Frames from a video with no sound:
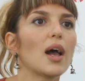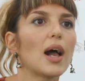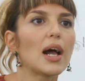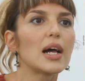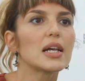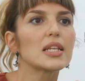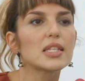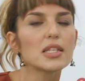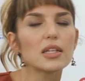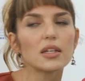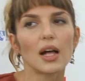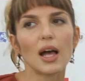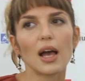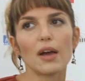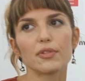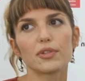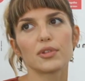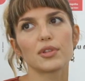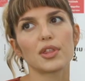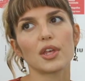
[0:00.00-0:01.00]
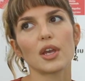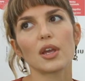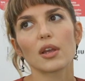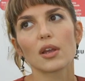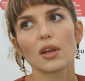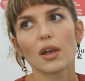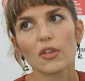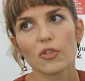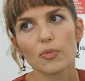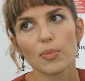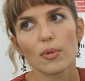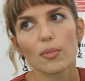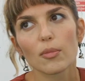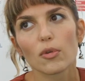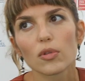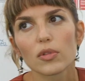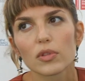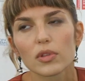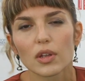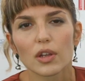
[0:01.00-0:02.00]
I still have to thank
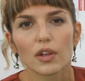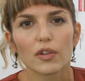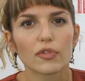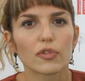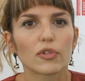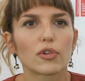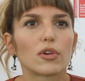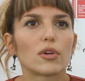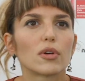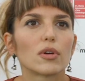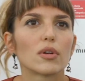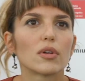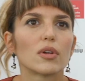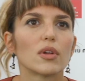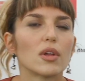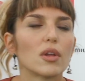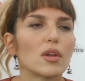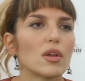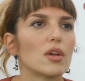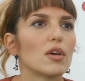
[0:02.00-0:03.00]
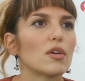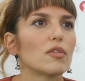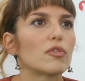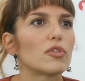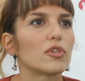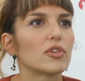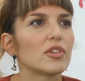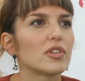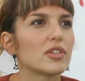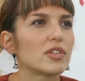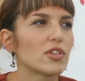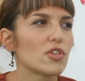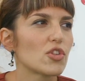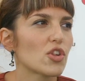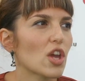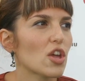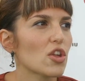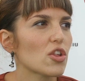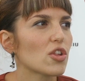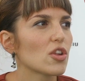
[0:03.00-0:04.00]
Aspromonte for this
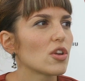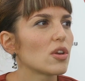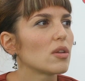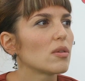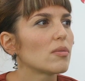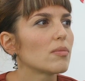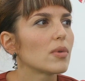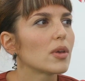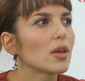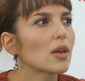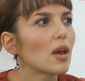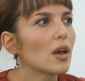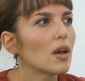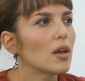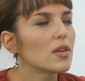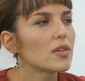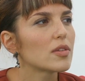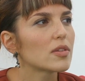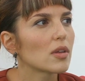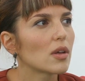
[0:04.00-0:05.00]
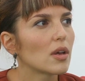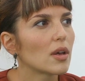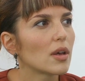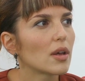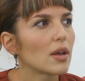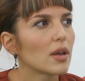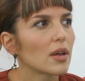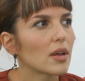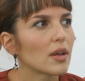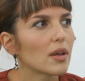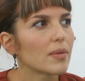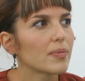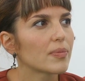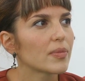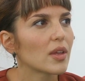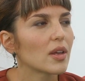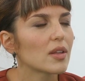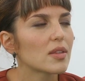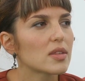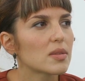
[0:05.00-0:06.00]
suggestion, because
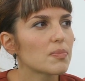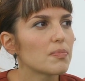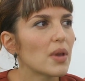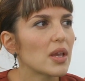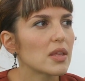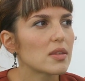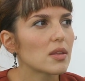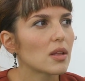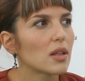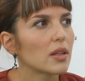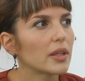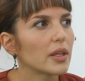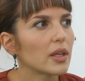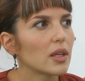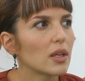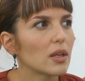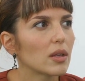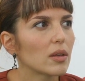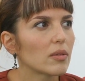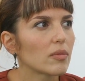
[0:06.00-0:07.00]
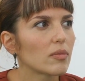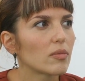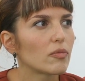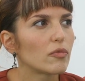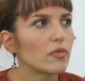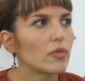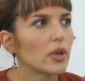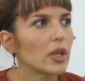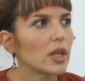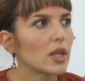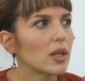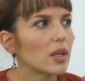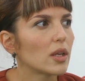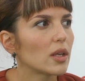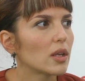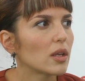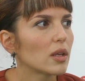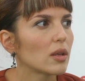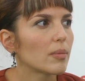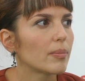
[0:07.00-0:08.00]
it's basically
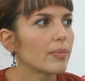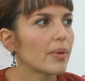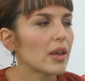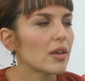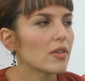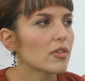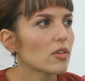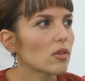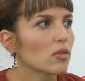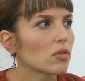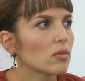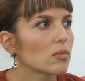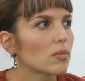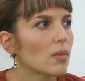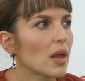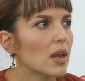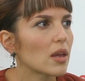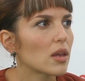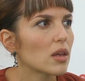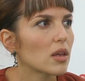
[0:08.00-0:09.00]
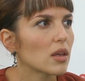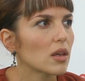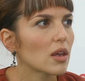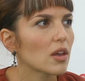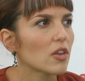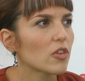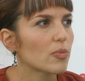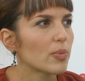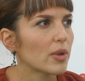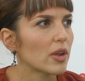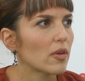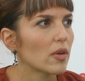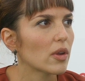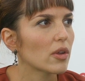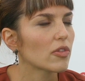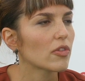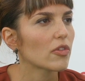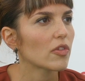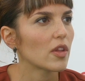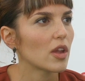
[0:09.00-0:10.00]
really based on my
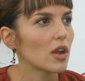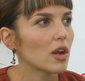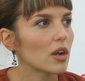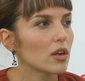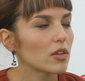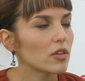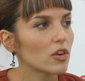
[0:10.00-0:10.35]
experience there.